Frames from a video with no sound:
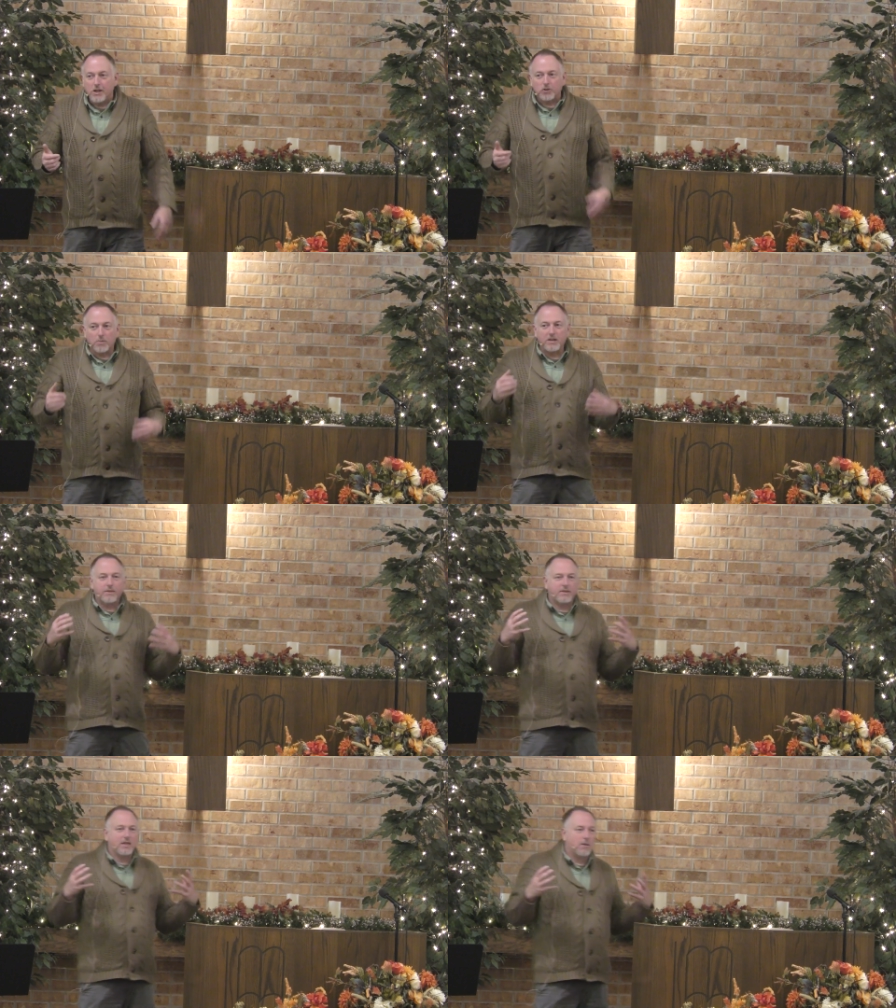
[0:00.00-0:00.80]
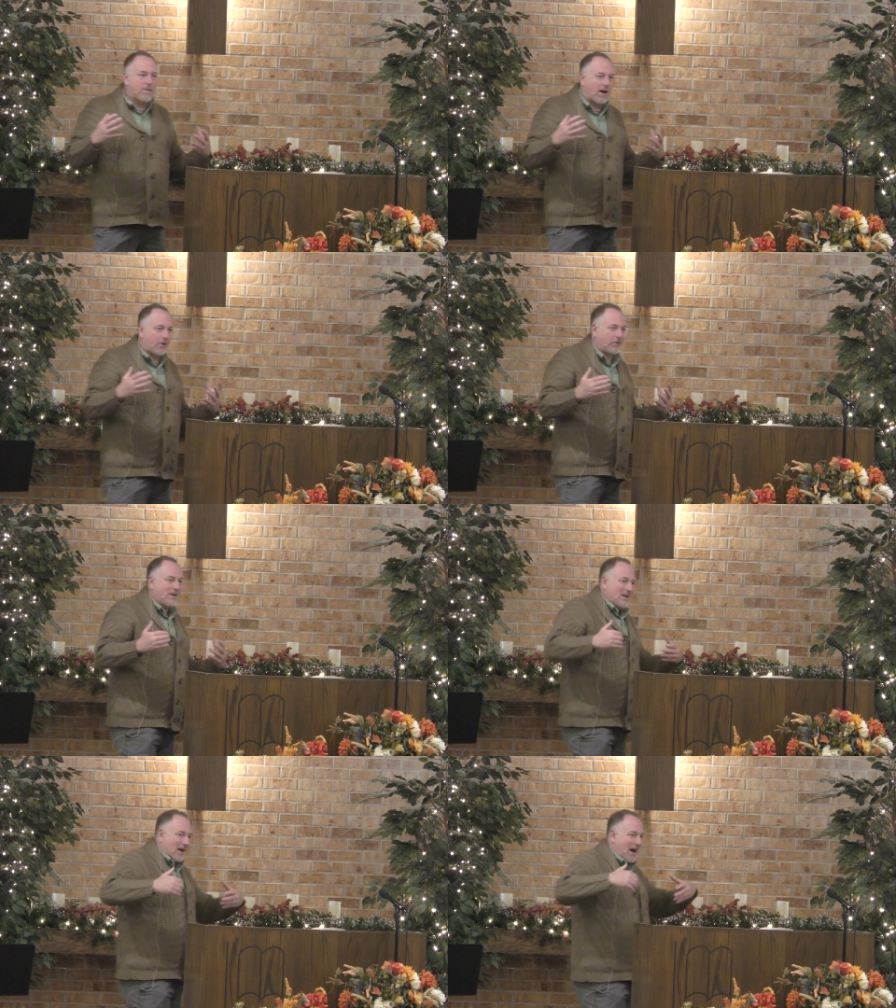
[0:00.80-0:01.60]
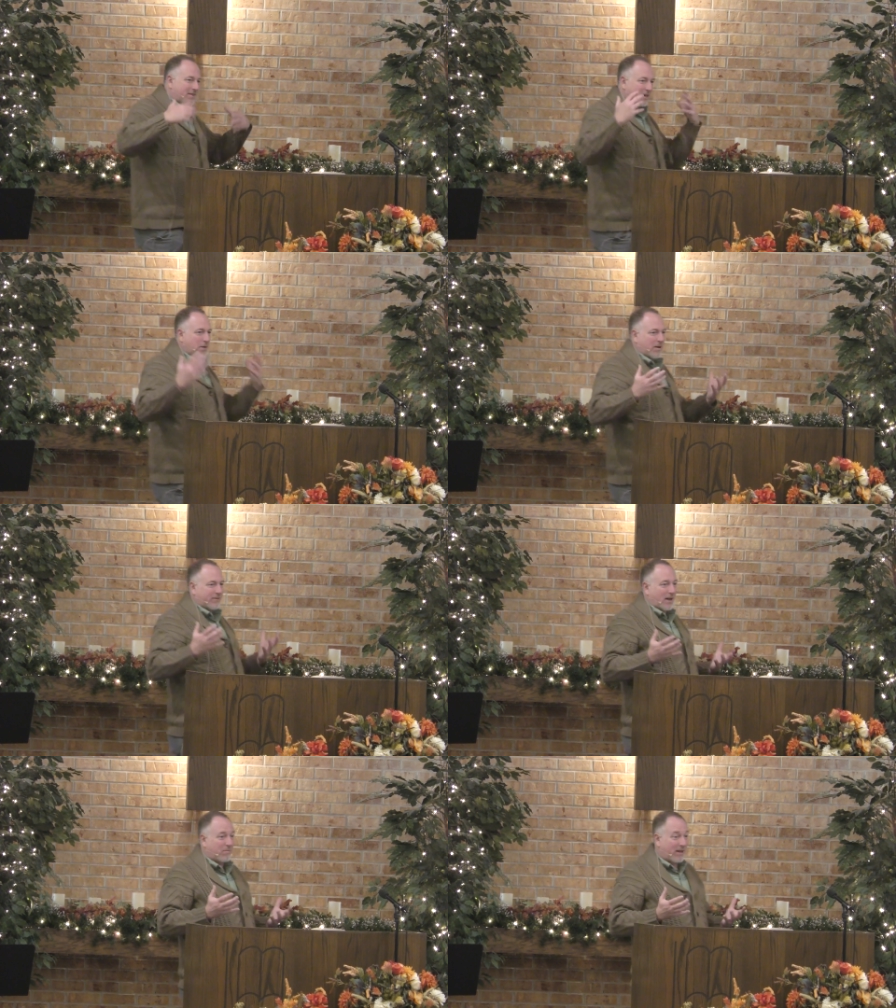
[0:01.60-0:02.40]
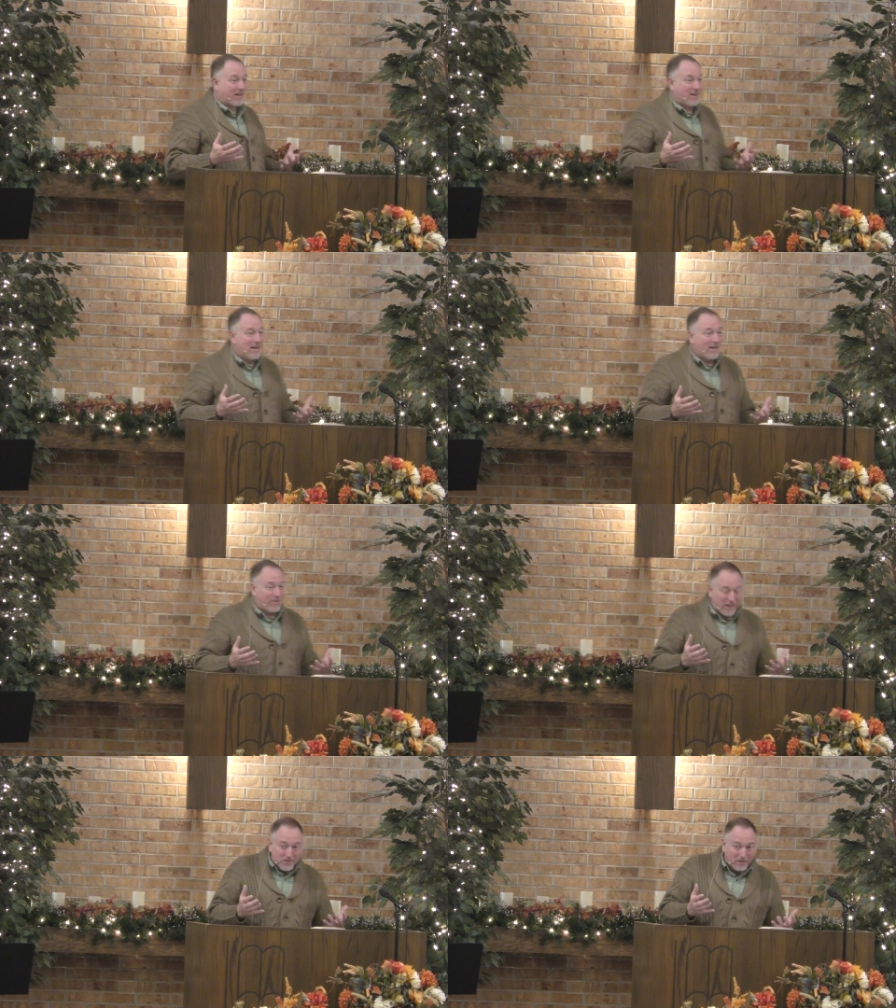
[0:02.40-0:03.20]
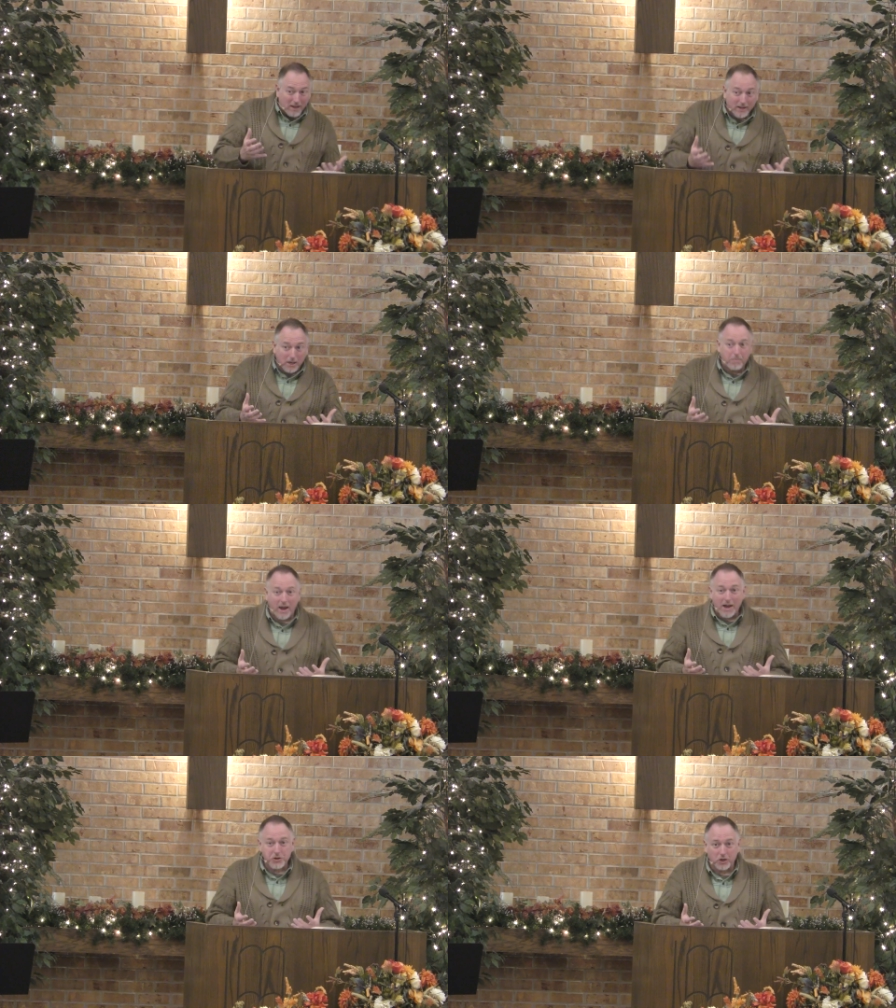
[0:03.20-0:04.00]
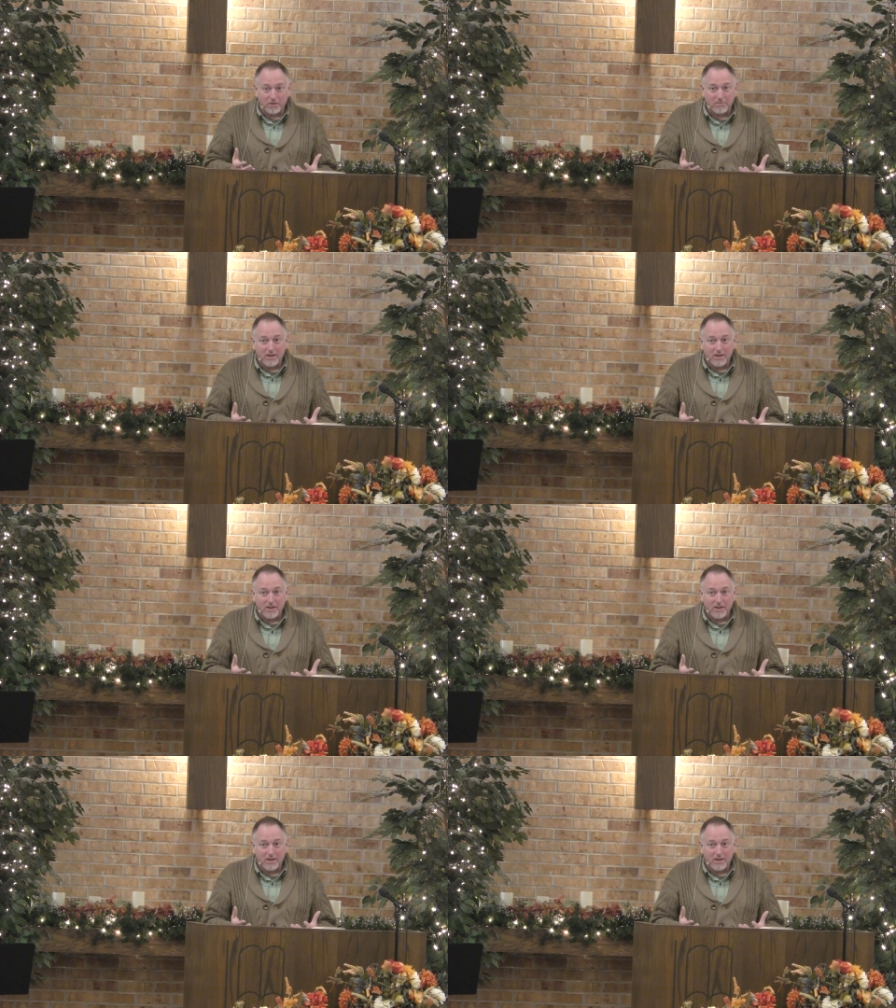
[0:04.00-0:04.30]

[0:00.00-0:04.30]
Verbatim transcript: So I mean, you think about I think about that. I'm like, that's a lot of compassion.